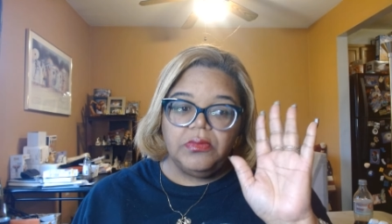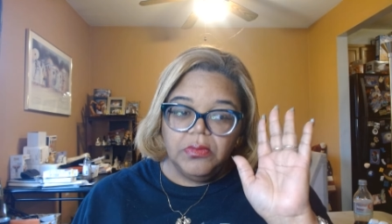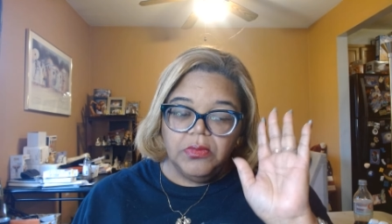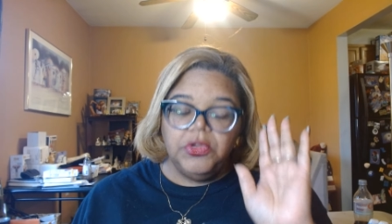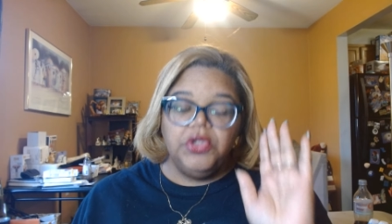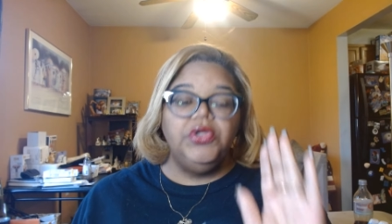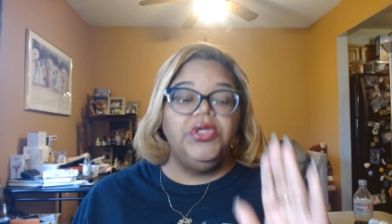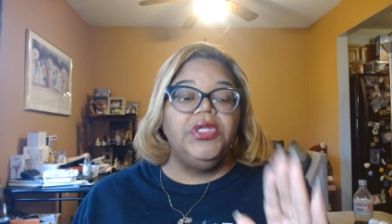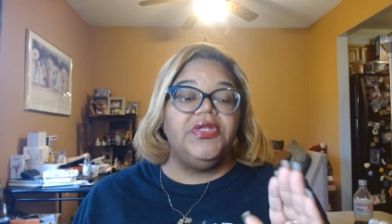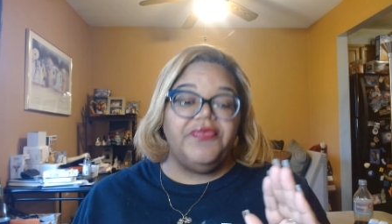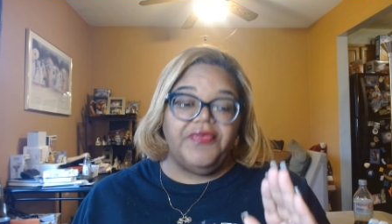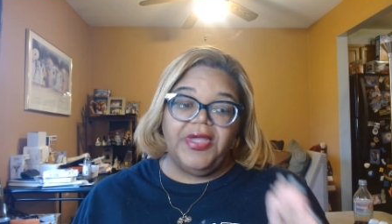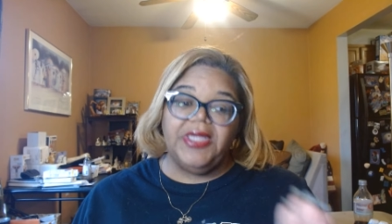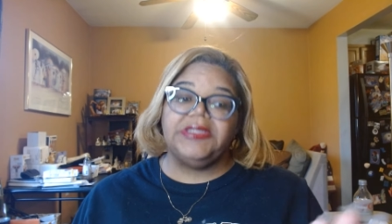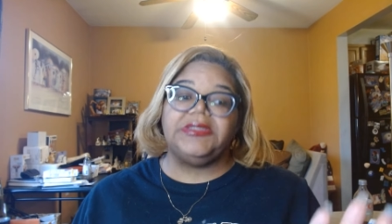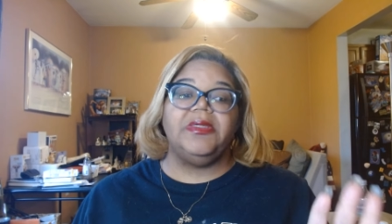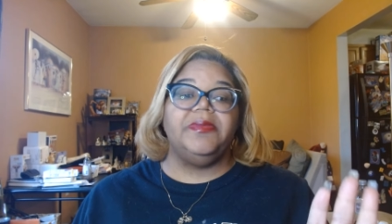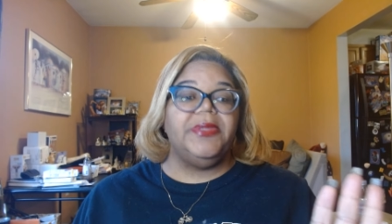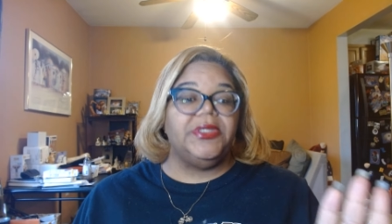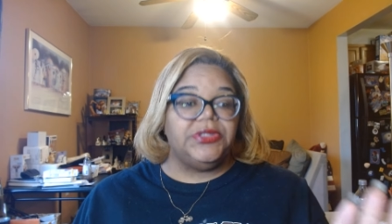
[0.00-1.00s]
you need to find
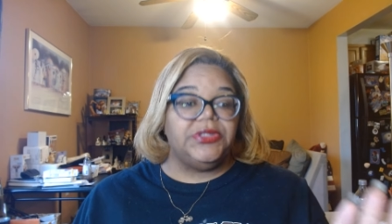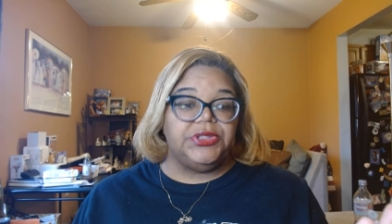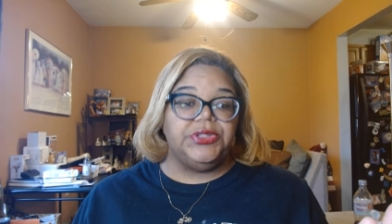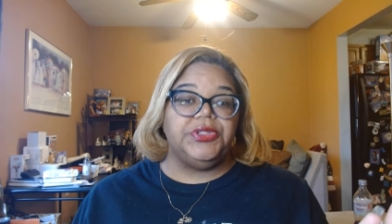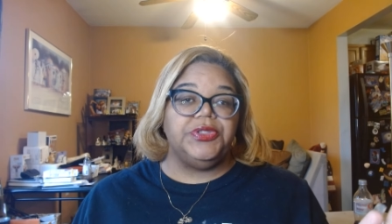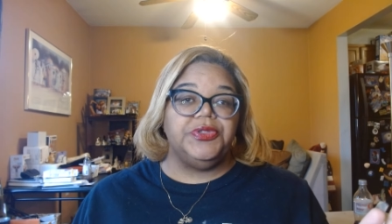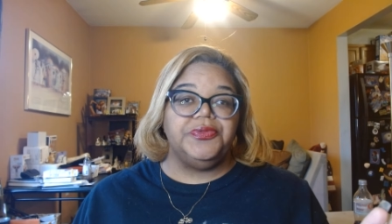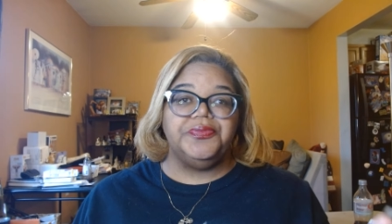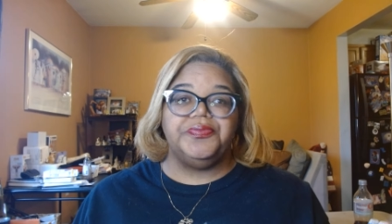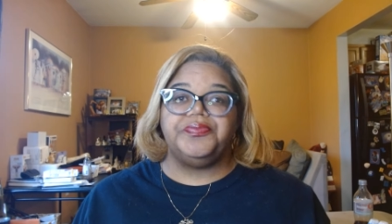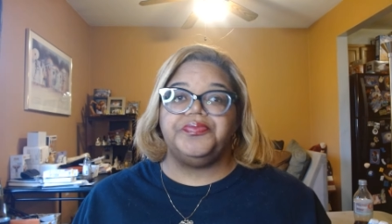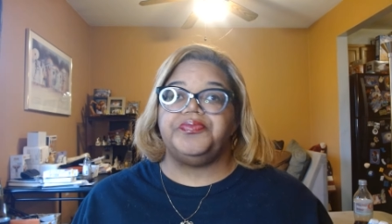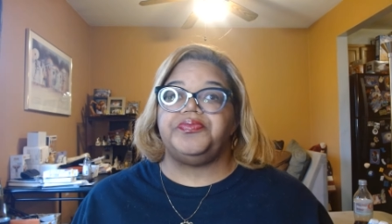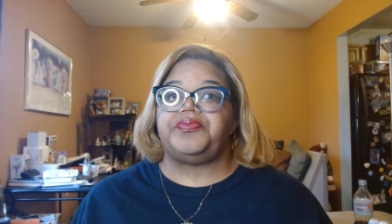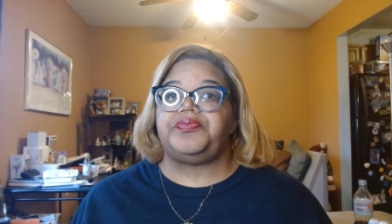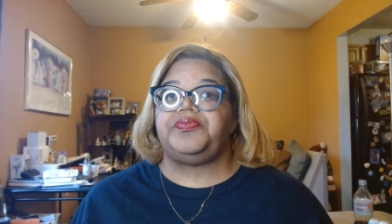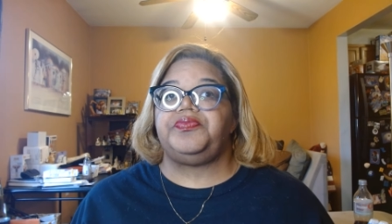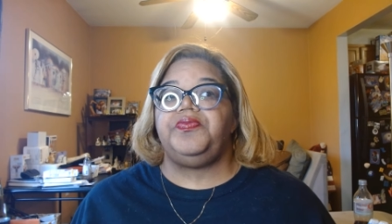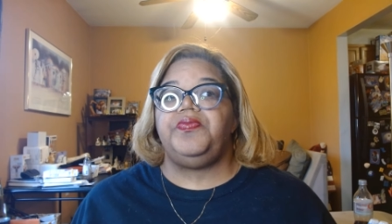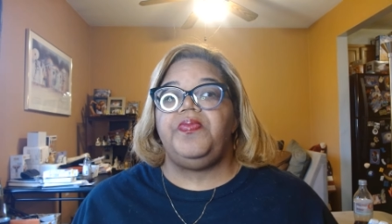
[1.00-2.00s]
something else to
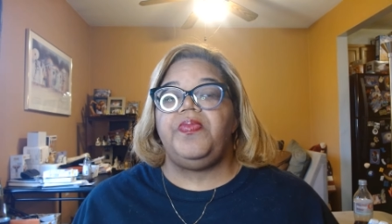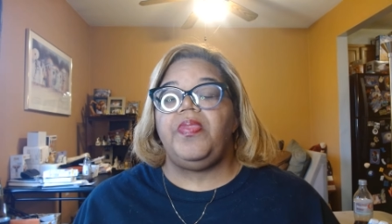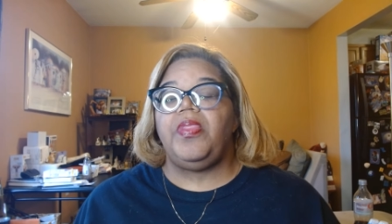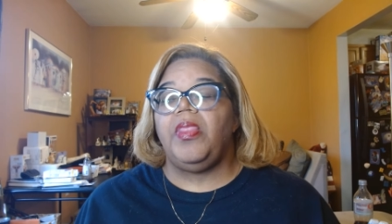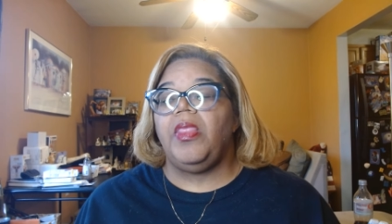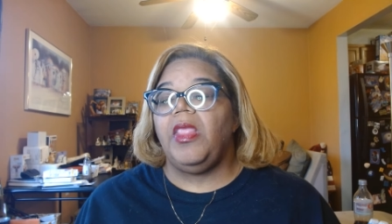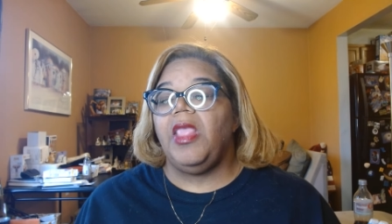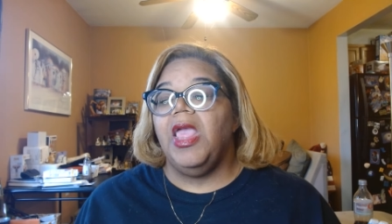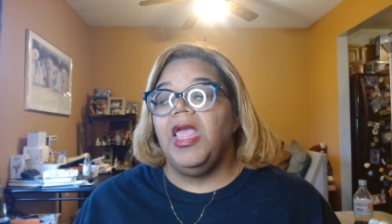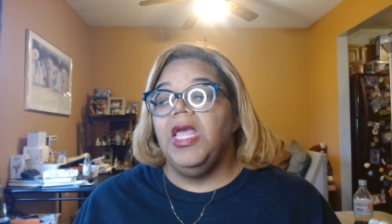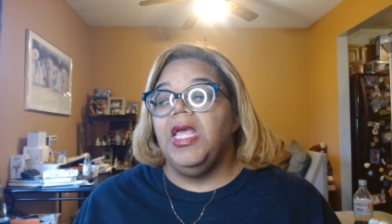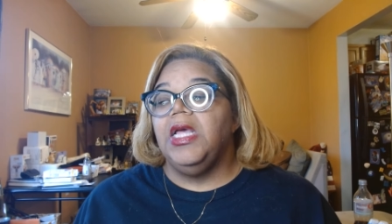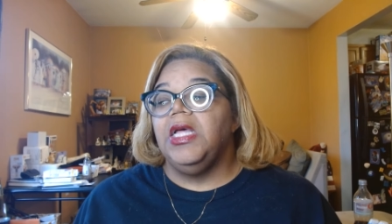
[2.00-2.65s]
do.